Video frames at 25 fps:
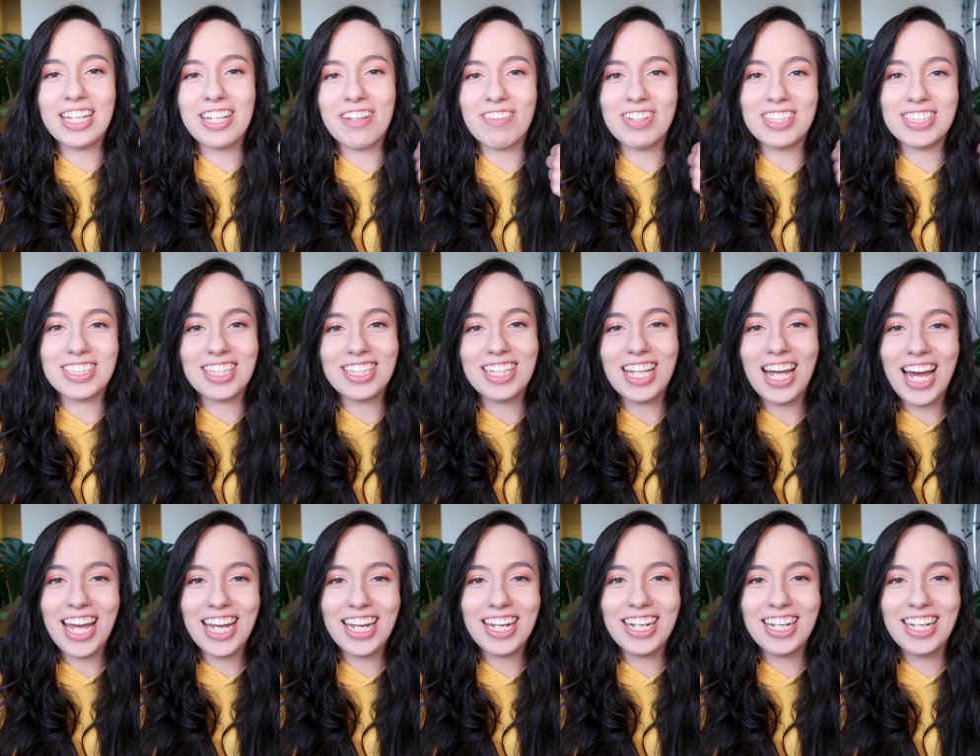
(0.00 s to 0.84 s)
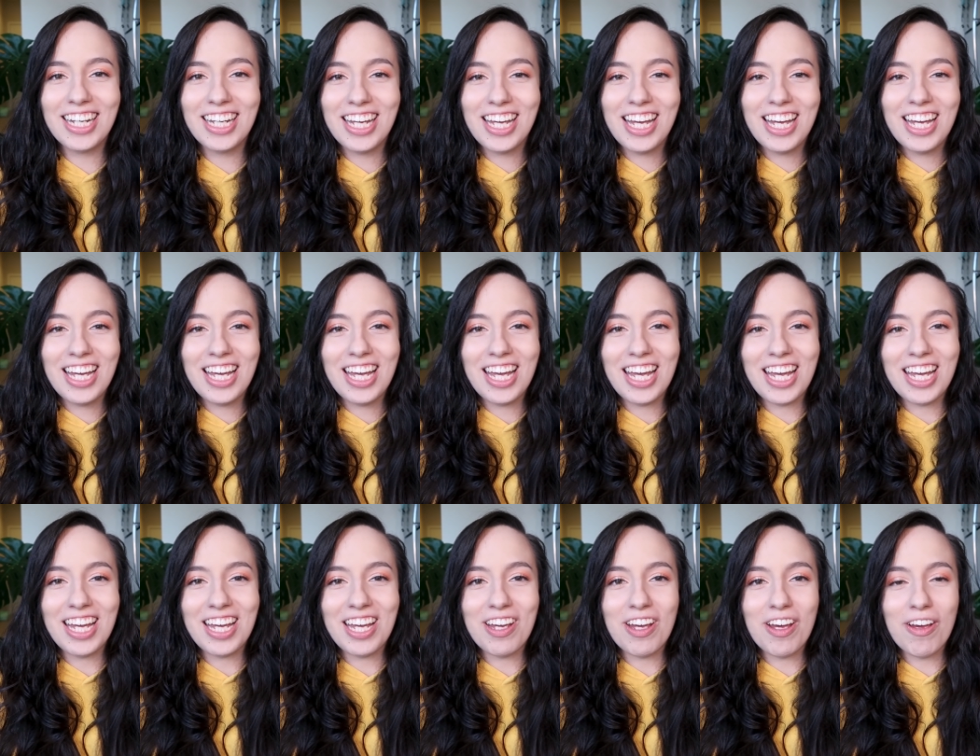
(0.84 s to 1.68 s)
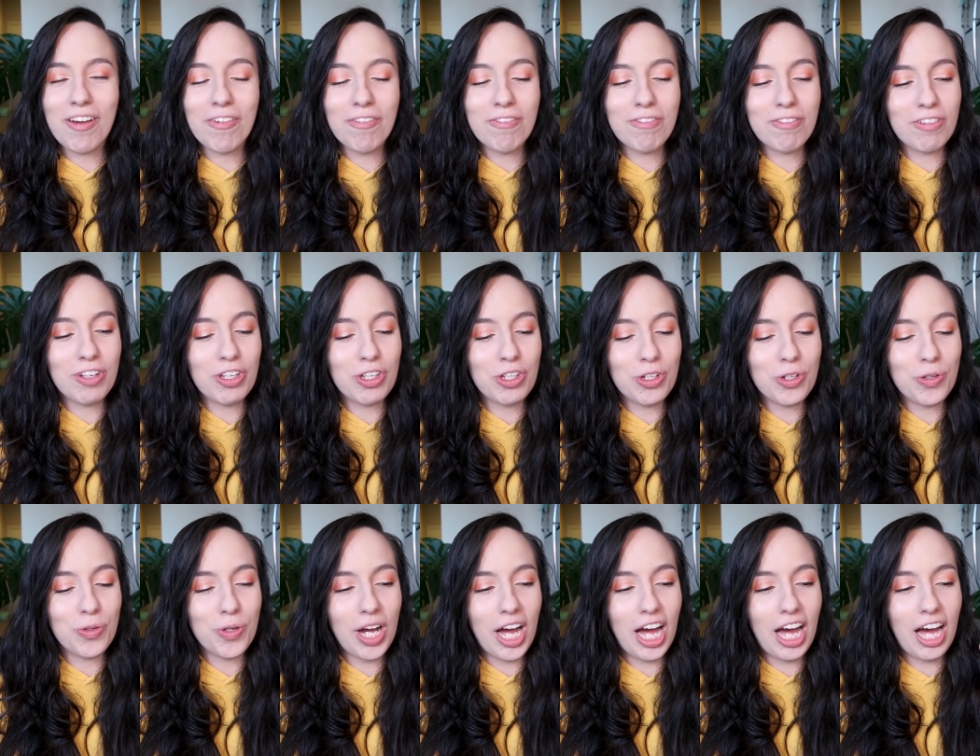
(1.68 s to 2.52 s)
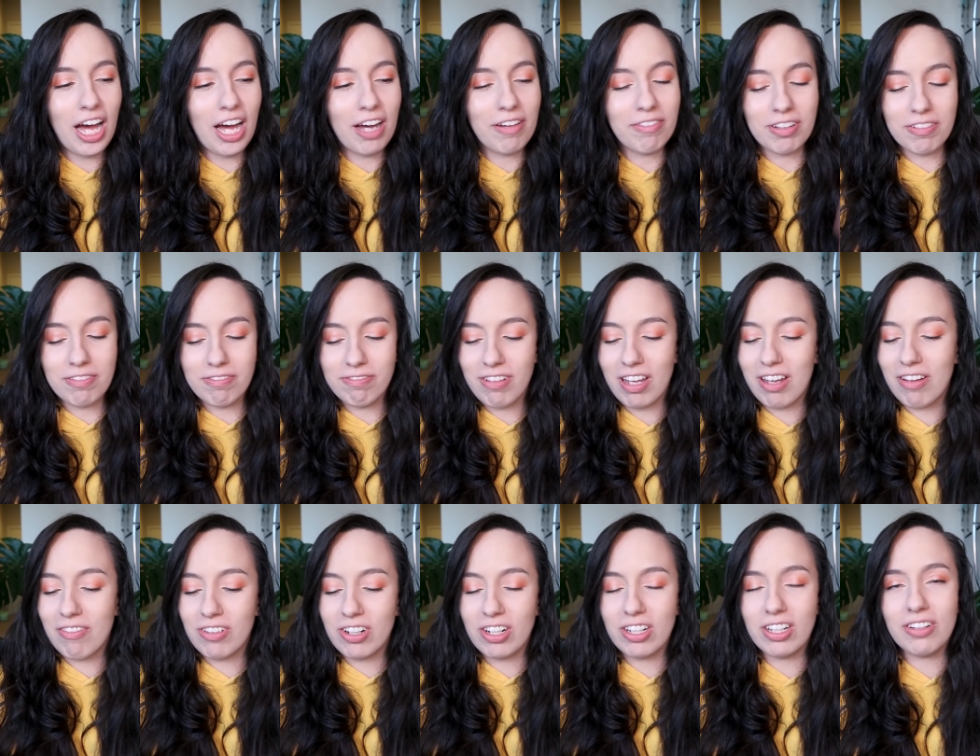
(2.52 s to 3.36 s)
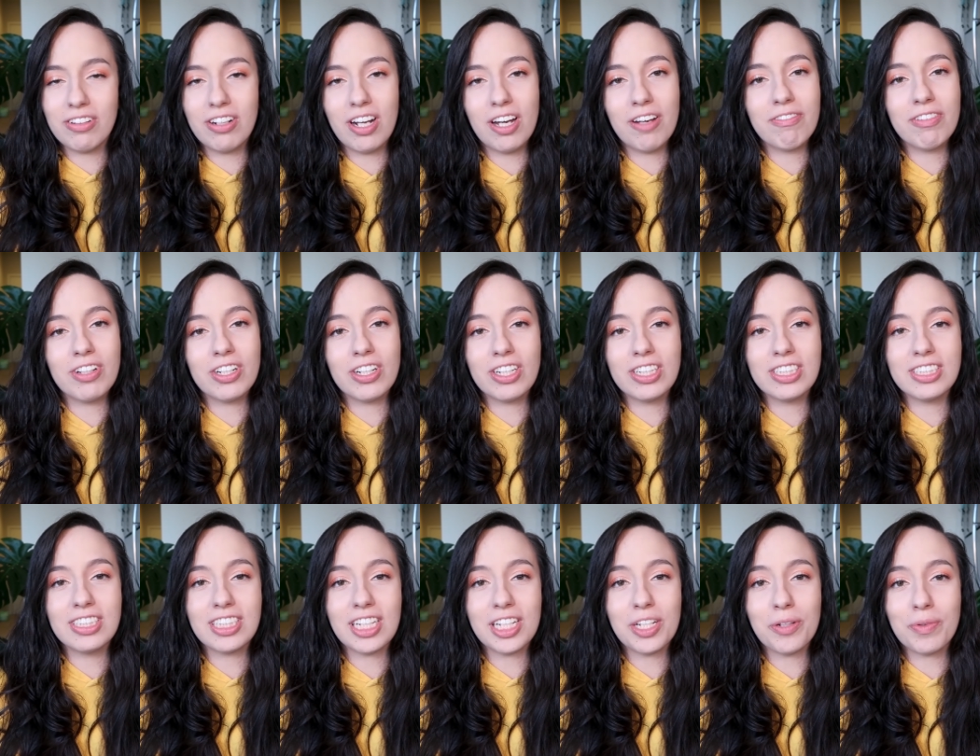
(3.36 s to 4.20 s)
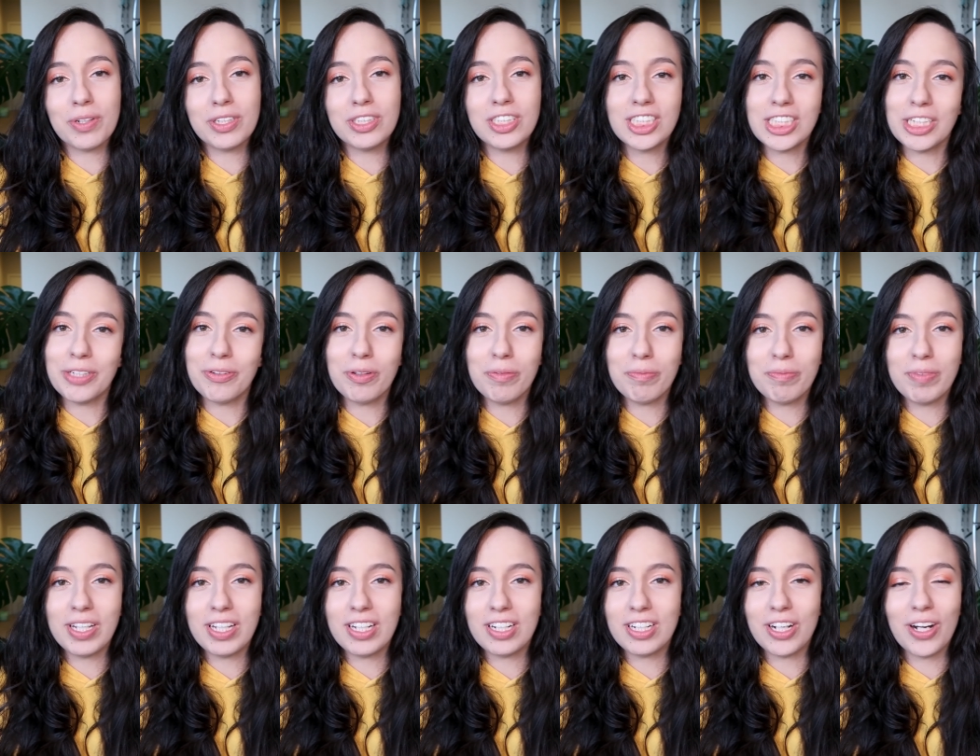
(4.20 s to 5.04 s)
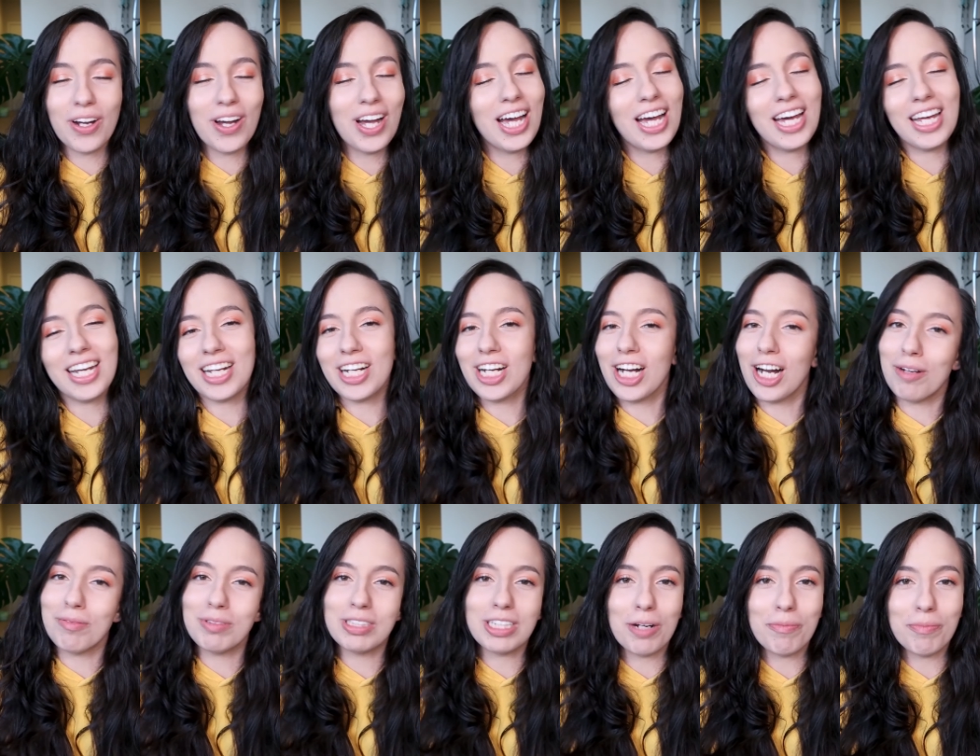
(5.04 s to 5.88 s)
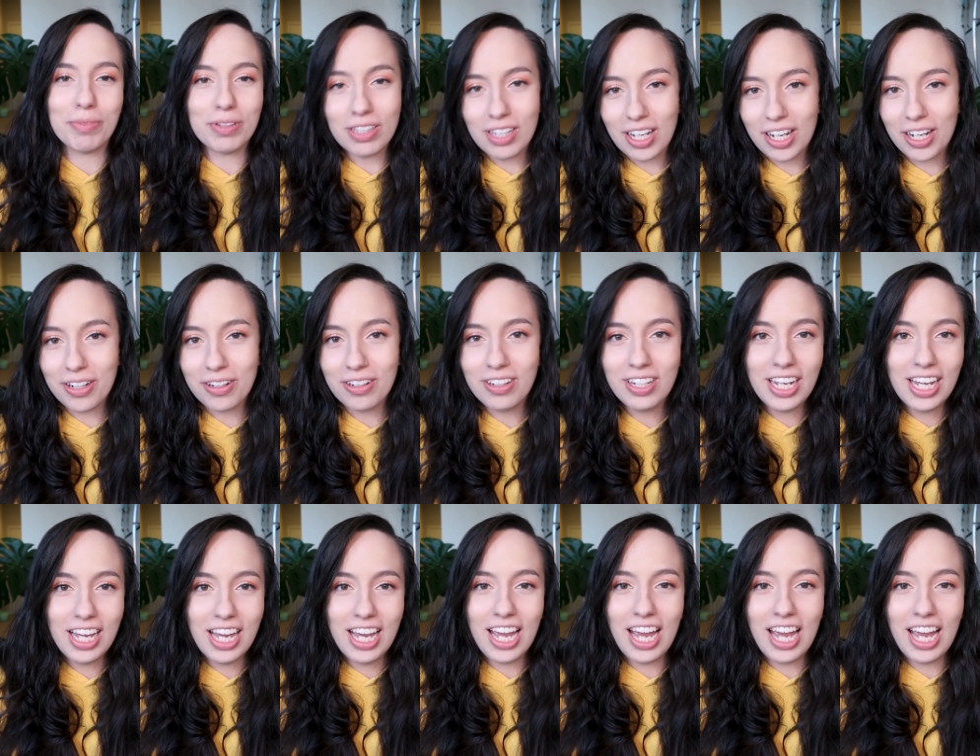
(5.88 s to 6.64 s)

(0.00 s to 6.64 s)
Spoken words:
and give this a like. If you have a favorite of yours that you want to share with me, go ahead and comment down below.